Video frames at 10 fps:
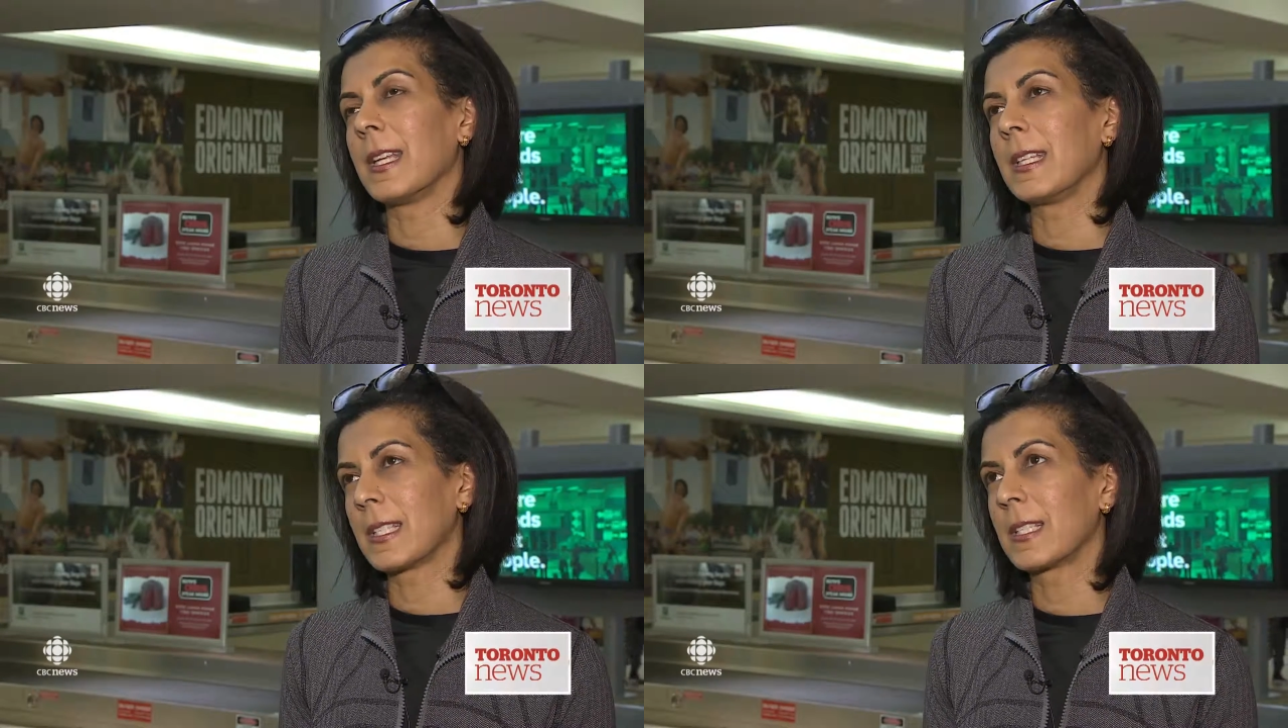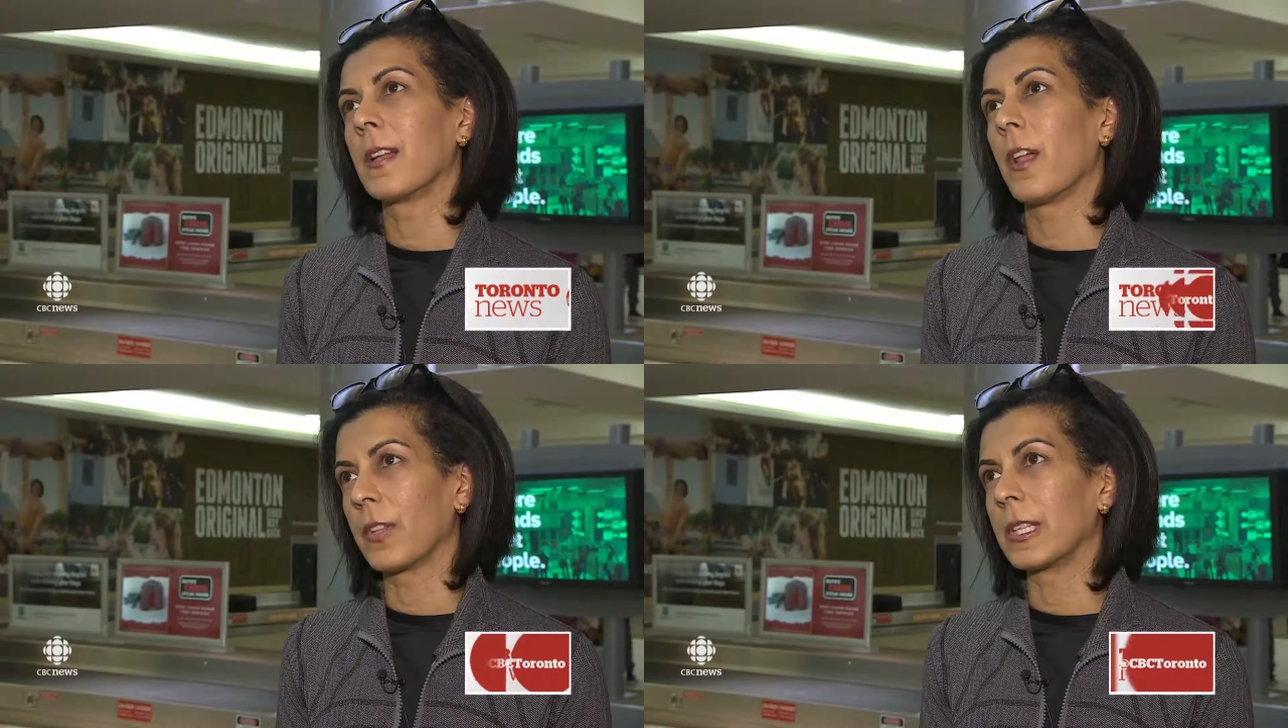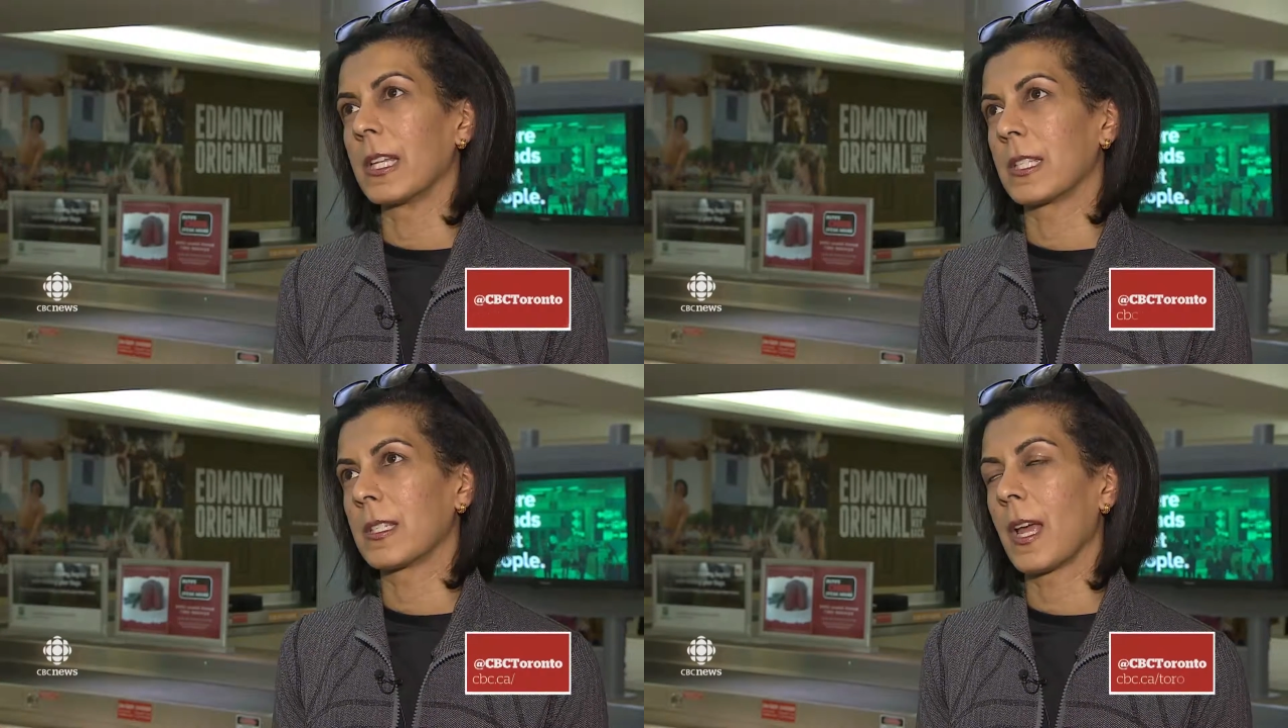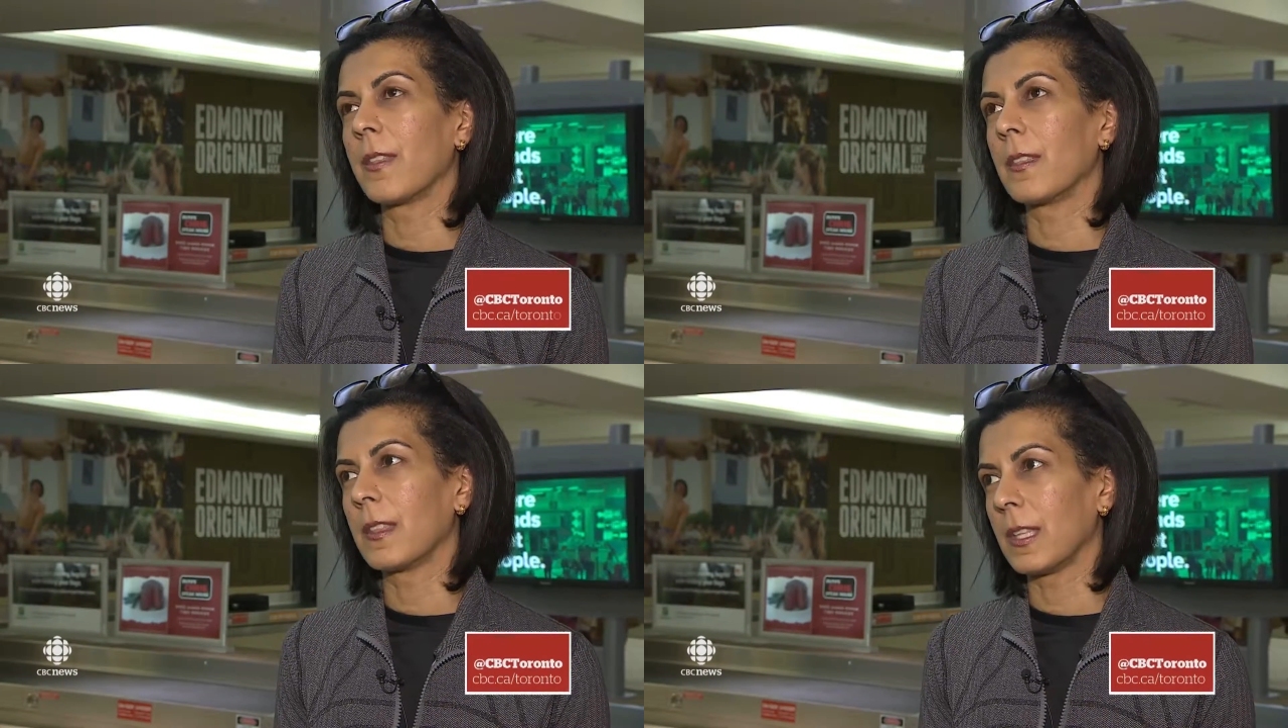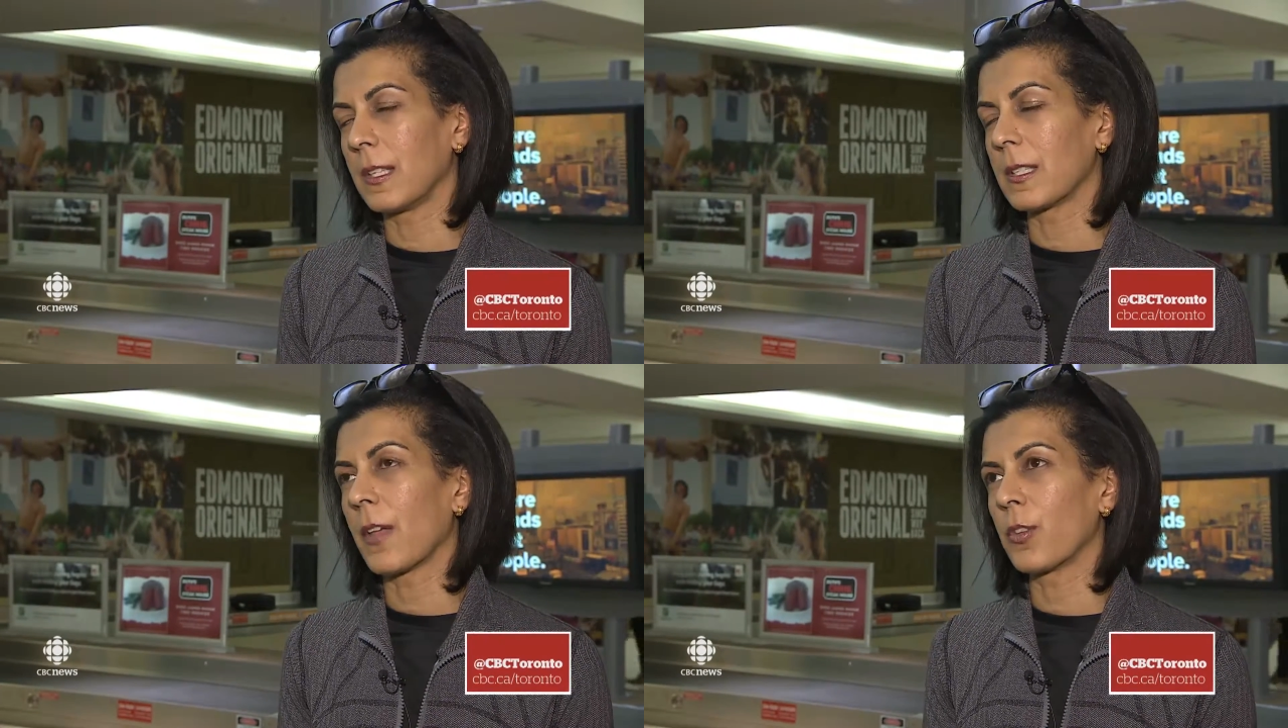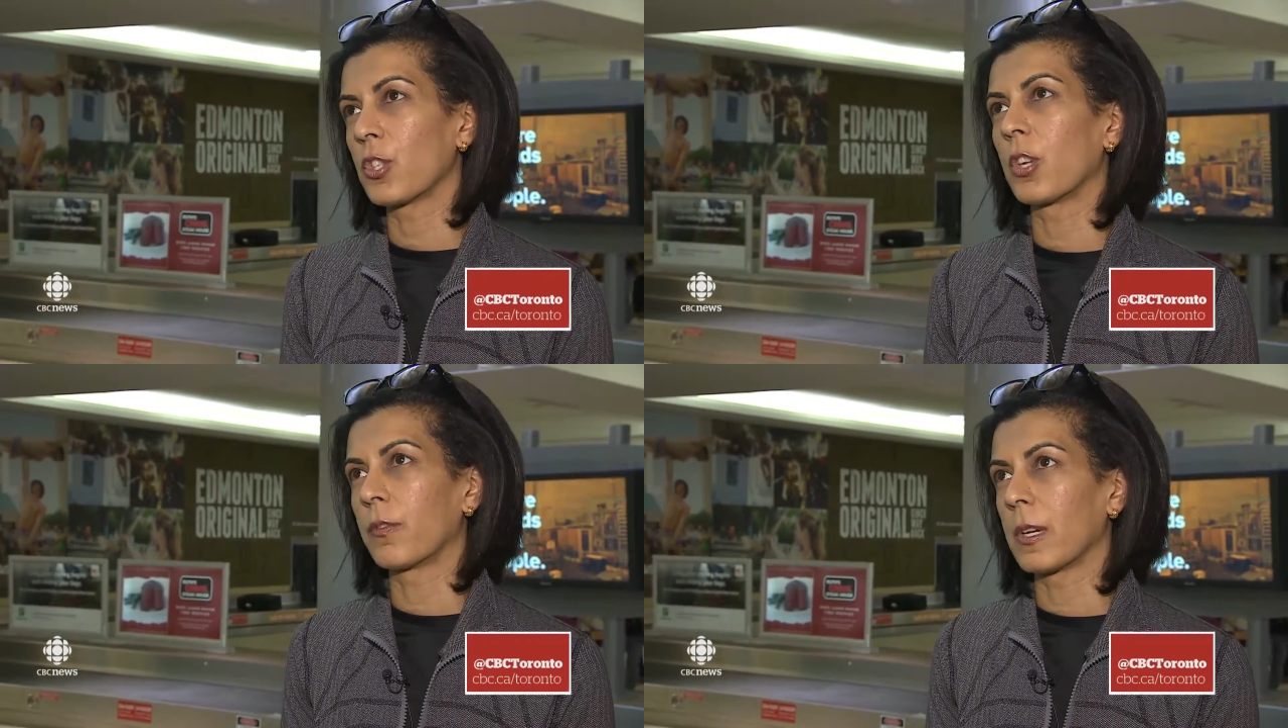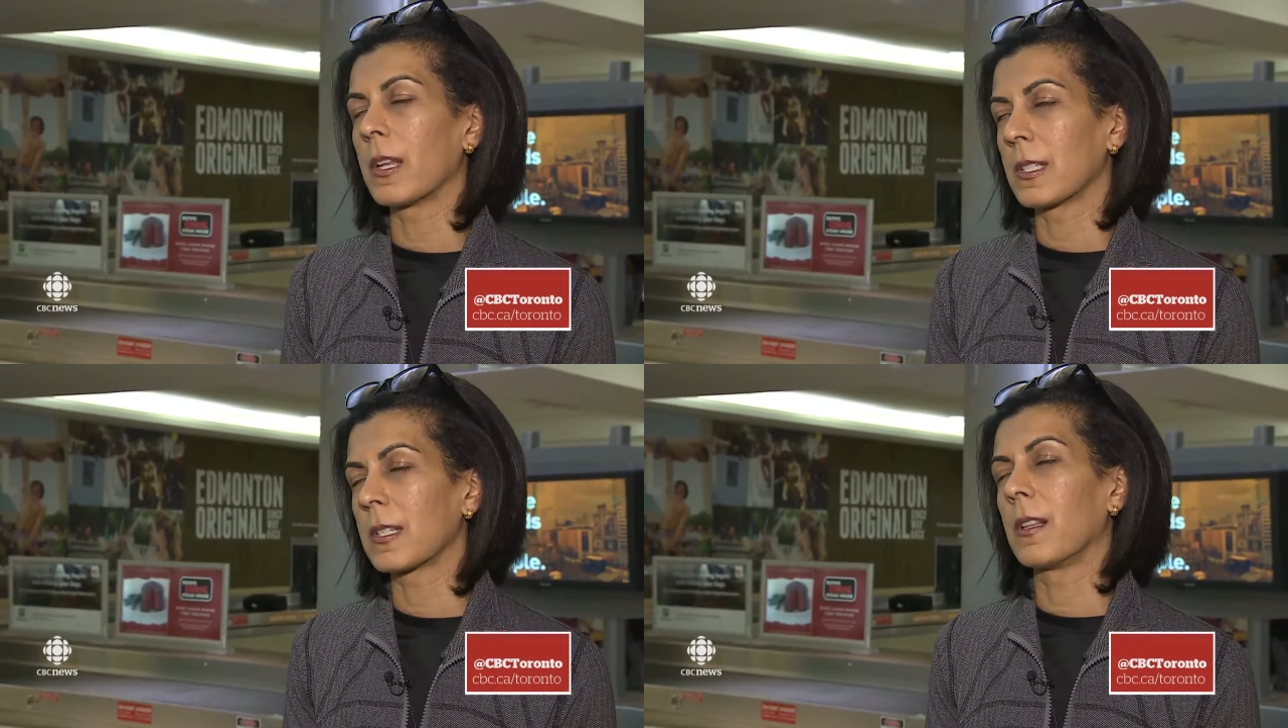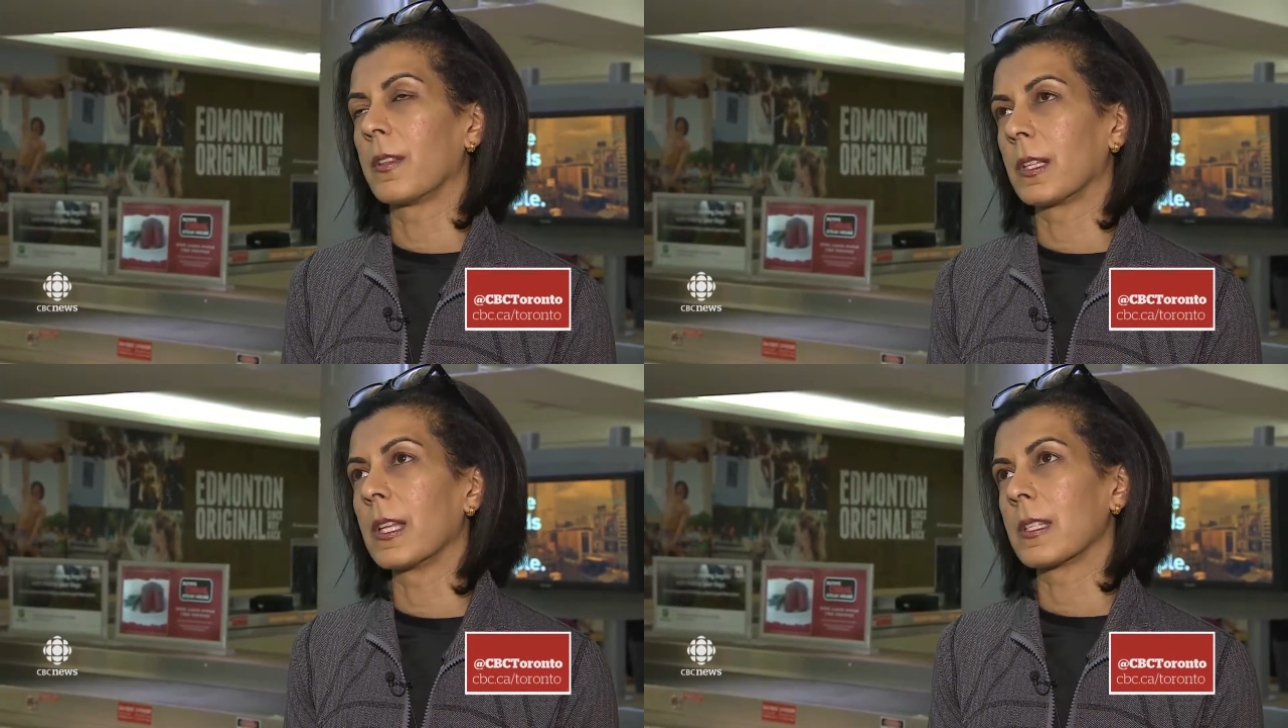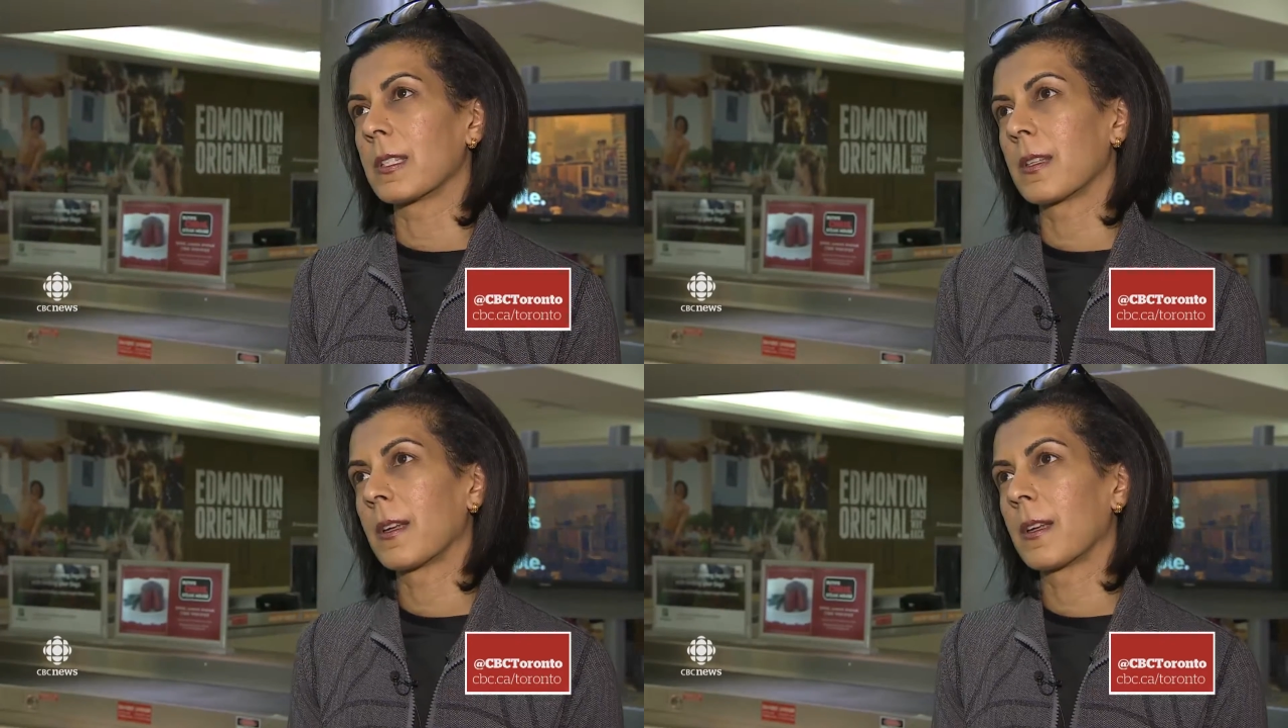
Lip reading: He's still on the list, and these other children are still on the list.